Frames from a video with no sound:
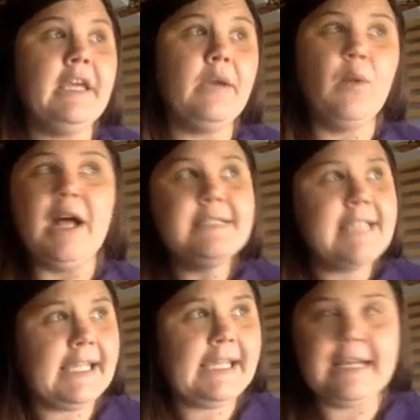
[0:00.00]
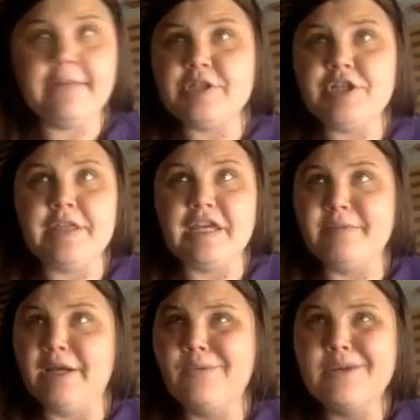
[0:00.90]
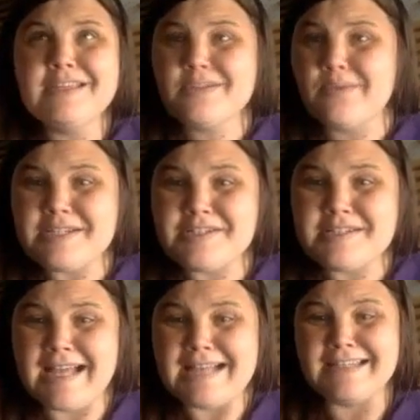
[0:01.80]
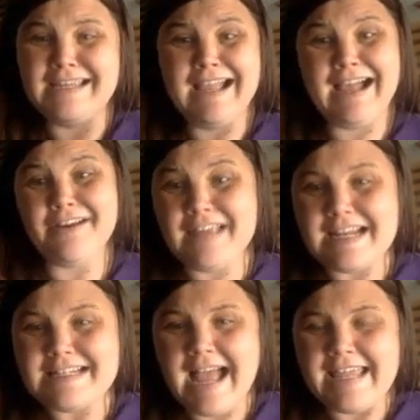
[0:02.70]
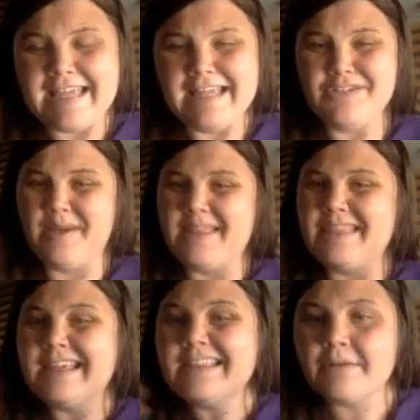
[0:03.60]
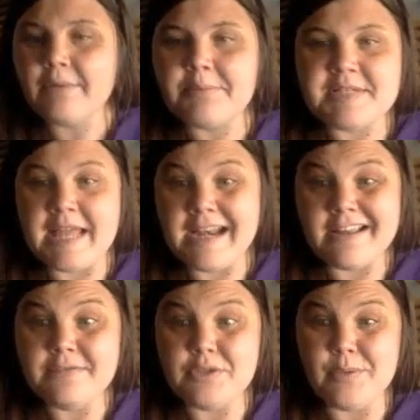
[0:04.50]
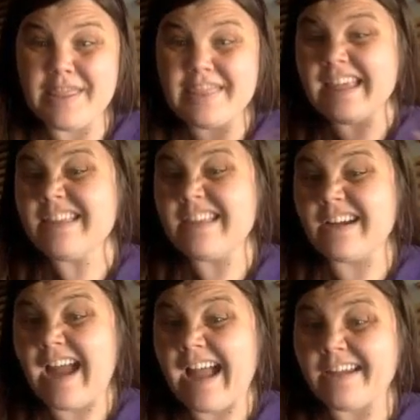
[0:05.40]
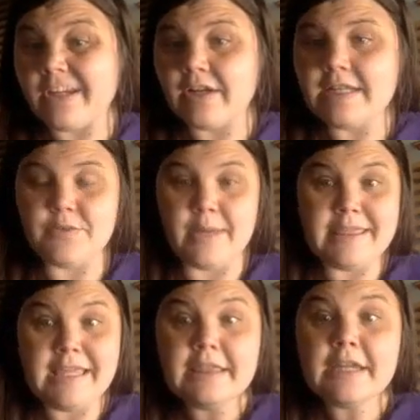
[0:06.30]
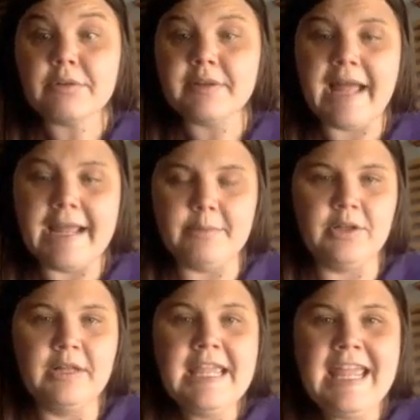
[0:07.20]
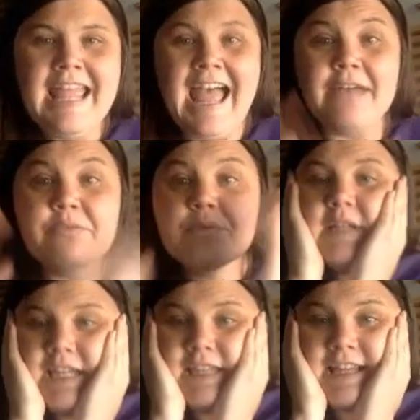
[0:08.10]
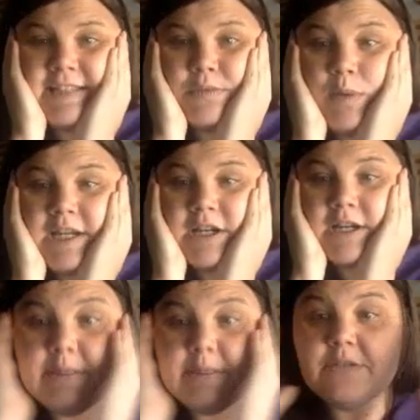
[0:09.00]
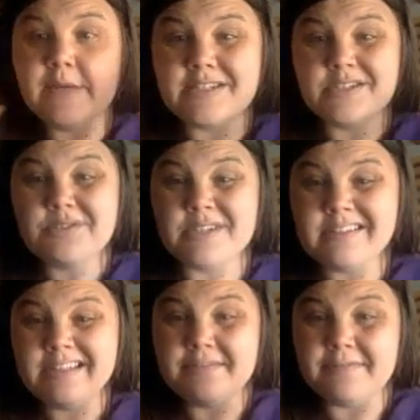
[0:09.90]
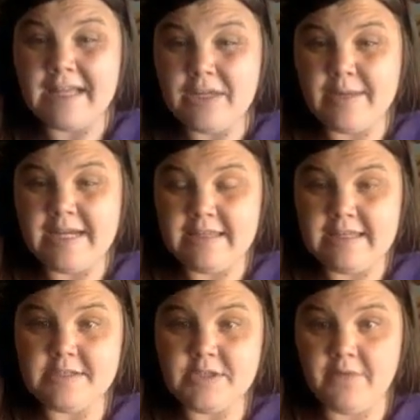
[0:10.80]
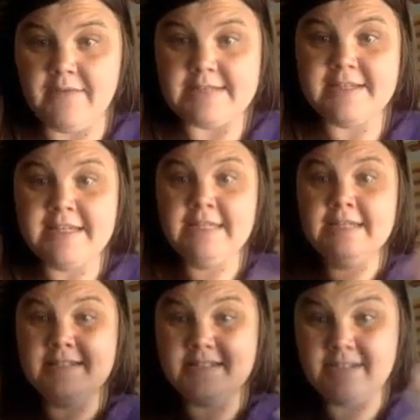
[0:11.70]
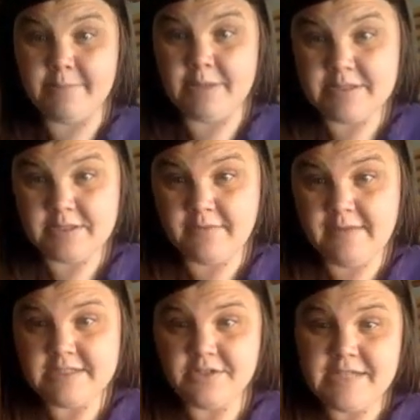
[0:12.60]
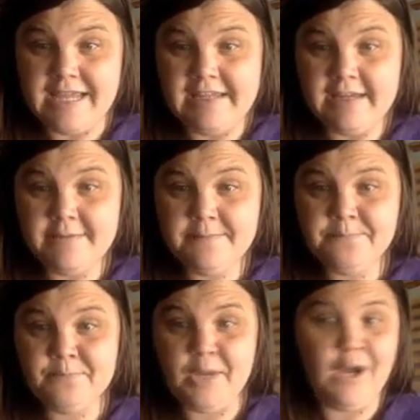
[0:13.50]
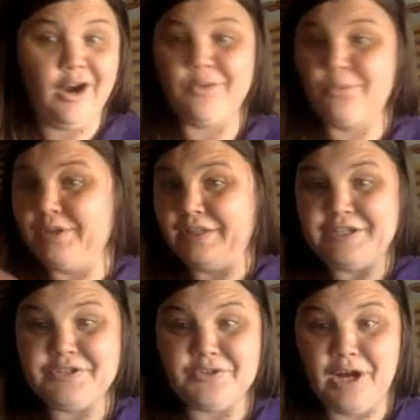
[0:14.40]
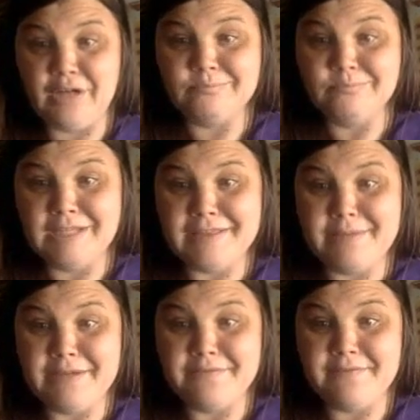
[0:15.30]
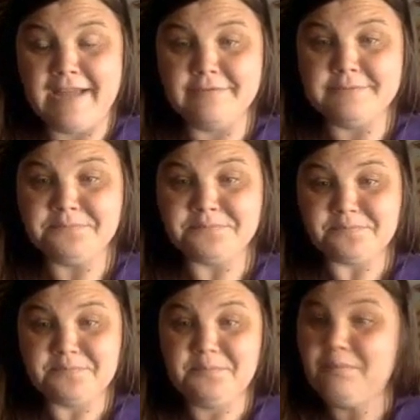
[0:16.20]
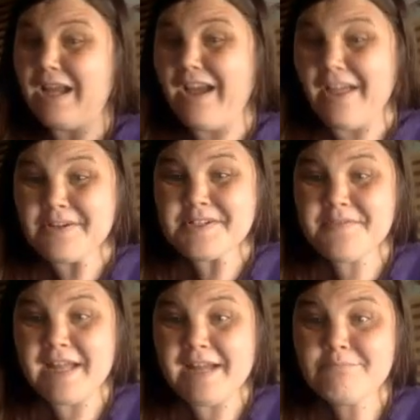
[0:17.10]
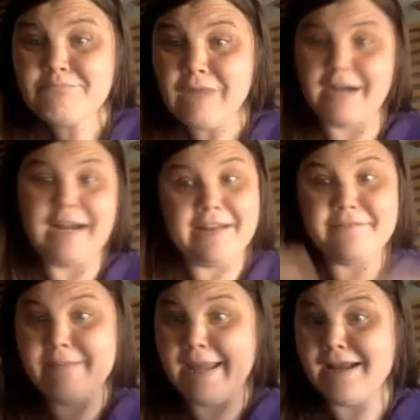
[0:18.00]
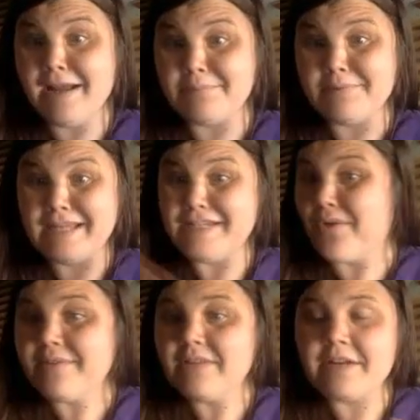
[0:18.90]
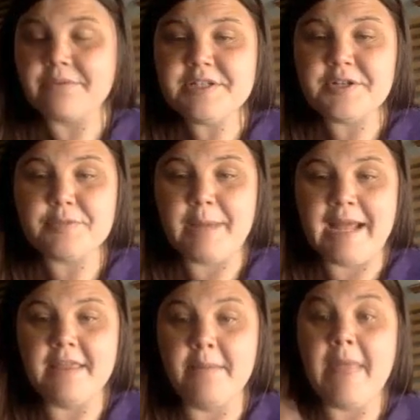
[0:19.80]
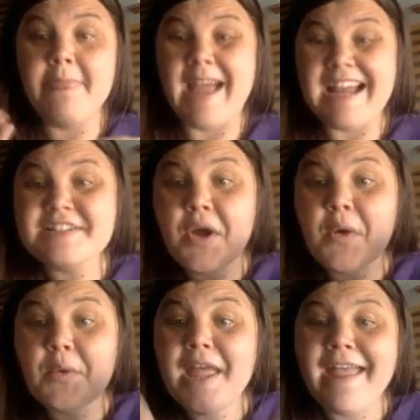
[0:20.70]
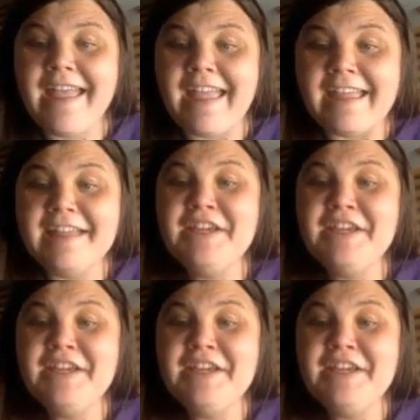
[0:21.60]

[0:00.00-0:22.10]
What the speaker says: While taking it, I want you to think about, what are these questions asking? How do they tie in? Do I think they're representative? Do I think they're accurate? Do I think they're reliable? And really, that's what you're be doing, is critically evaluating these surveys. Some of the surveys you're taking are really strong, like the Big Five. Others of them are kind of made up. They don't have a lot of research behind them, and that is okay.